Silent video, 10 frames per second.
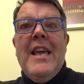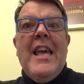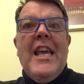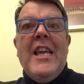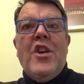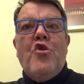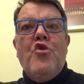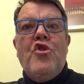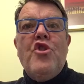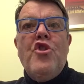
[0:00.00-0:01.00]
he
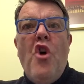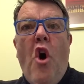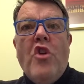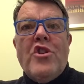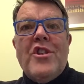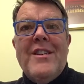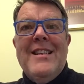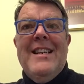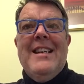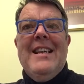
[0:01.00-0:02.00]
could not
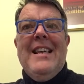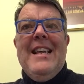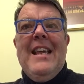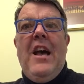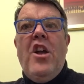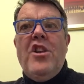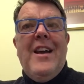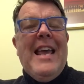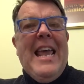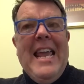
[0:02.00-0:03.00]

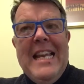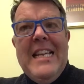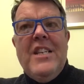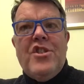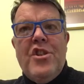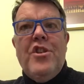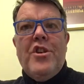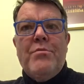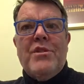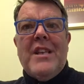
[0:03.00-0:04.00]
under any
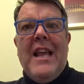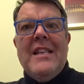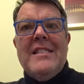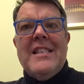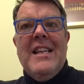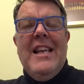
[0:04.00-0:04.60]
circumstance,